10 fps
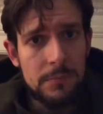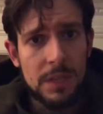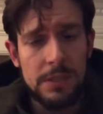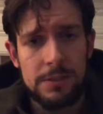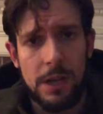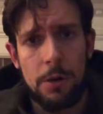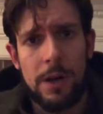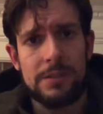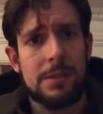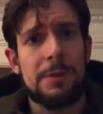So
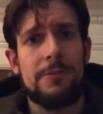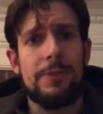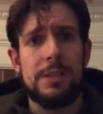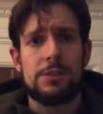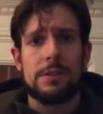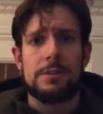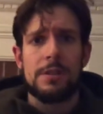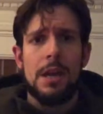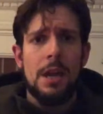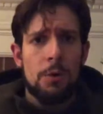some of the features,
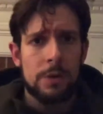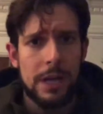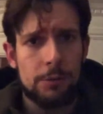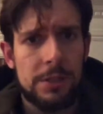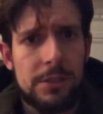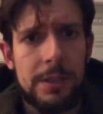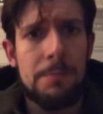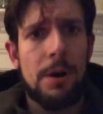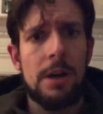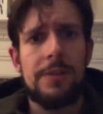when I originally
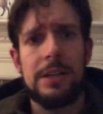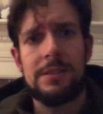bought this,